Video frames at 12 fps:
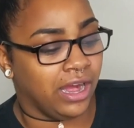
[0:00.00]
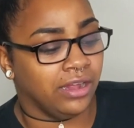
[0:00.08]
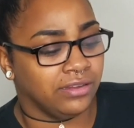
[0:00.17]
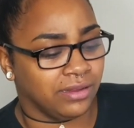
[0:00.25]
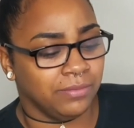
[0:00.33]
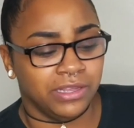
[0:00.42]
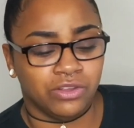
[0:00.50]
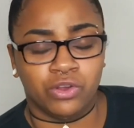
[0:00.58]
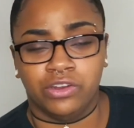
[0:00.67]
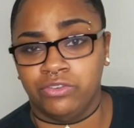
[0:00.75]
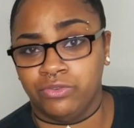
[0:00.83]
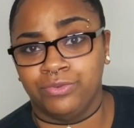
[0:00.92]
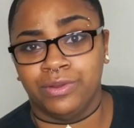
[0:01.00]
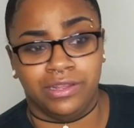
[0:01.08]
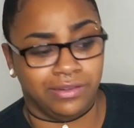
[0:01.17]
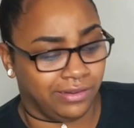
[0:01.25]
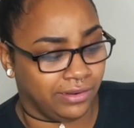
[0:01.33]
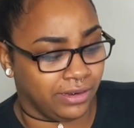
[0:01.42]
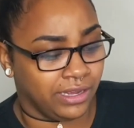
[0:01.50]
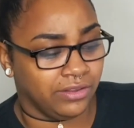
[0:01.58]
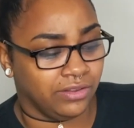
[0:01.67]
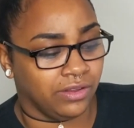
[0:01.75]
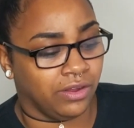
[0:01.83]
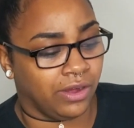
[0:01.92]
Some of these questions were really
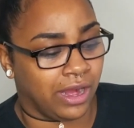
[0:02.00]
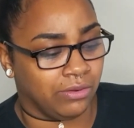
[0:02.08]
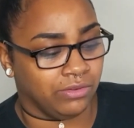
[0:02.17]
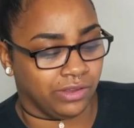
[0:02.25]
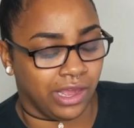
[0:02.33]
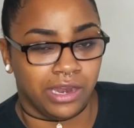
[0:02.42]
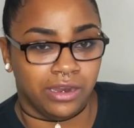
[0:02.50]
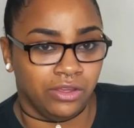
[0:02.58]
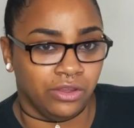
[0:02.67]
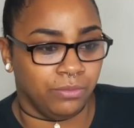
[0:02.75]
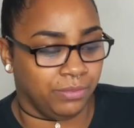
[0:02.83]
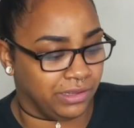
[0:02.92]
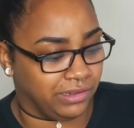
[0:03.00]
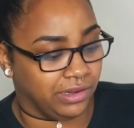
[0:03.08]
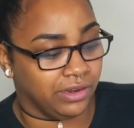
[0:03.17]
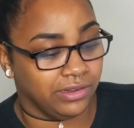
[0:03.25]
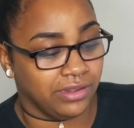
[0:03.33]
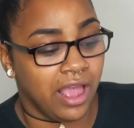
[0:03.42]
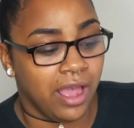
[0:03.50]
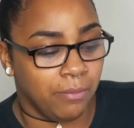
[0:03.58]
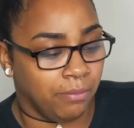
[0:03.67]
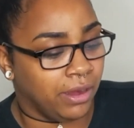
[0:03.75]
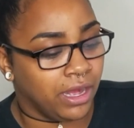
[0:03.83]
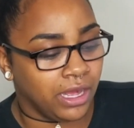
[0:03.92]
serious, so I was kind of, you know, being serious,
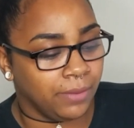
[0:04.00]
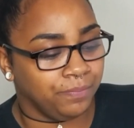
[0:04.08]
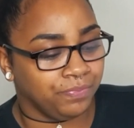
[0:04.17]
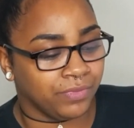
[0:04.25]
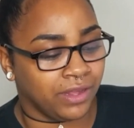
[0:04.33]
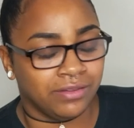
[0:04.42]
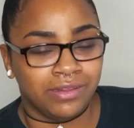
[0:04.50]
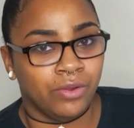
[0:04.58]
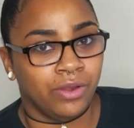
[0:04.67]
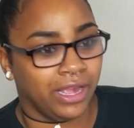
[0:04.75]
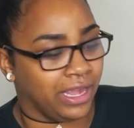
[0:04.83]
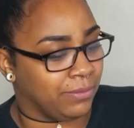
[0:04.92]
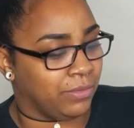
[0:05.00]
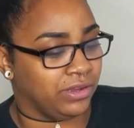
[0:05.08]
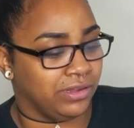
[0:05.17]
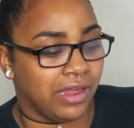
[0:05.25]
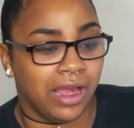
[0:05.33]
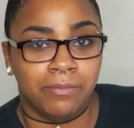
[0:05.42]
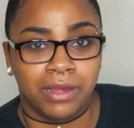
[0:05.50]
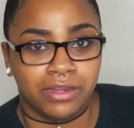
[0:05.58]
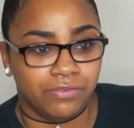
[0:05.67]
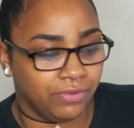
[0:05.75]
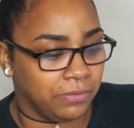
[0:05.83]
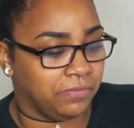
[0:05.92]
but that's not who I am all the time. I
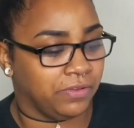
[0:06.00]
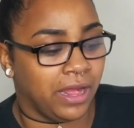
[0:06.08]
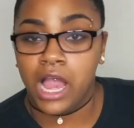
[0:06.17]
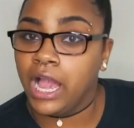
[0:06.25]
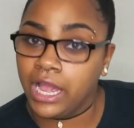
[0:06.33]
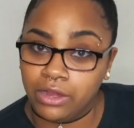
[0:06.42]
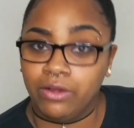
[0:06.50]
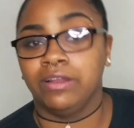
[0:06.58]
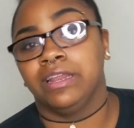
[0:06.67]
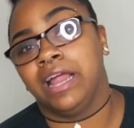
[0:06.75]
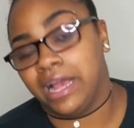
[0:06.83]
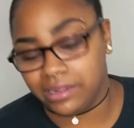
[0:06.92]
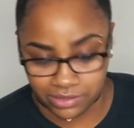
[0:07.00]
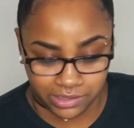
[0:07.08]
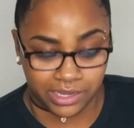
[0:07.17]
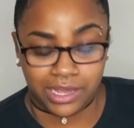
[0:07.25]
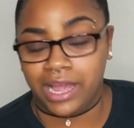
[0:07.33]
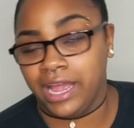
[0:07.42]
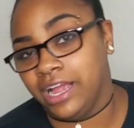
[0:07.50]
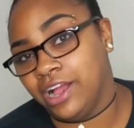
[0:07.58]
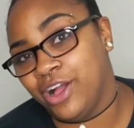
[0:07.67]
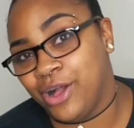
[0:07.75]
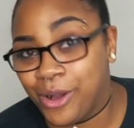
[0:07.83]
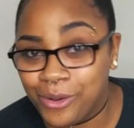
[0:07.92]
could flip flop. I ain't gonna lie to you. I ain't
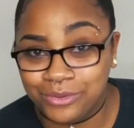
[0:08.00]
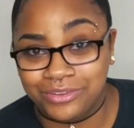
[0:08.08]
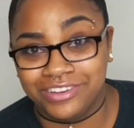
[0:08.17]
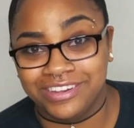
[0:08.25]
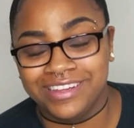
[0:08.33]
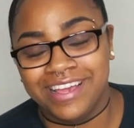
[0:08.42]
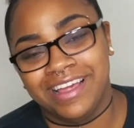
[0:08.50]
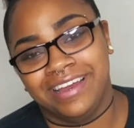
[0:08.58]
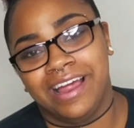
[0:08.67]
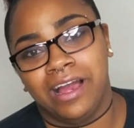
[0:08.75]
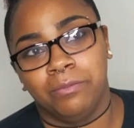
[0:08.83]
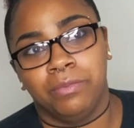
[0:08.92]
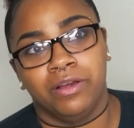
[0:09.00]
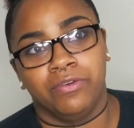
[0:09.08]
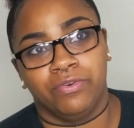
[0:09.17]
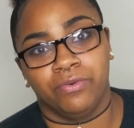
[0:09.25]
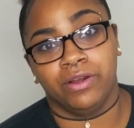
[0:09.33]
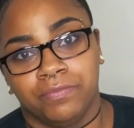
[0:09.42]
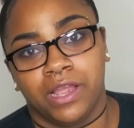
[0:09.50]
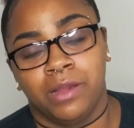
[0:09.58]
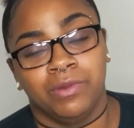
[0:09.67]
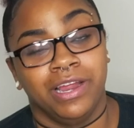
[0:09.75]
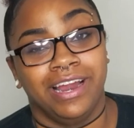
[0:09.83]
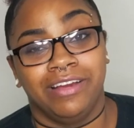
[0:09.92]
gonna hold you. Nah, but for real, I'm
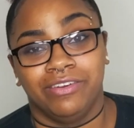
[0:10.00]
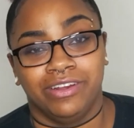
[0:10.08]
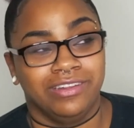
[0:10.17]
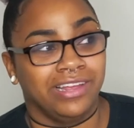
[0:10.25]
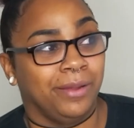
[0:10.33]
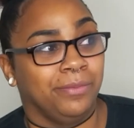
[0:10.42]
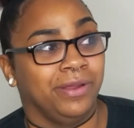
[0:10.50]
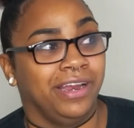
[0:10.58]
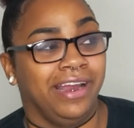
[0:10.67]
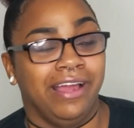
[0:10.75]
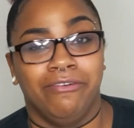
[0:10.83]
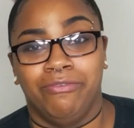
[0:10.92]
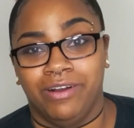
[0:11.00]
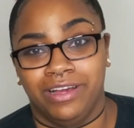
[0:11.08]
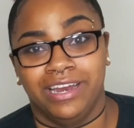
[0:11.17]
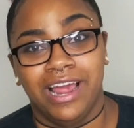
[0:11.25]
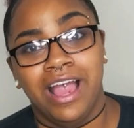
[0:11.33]
ready to have a good time. I'm ready to have fun.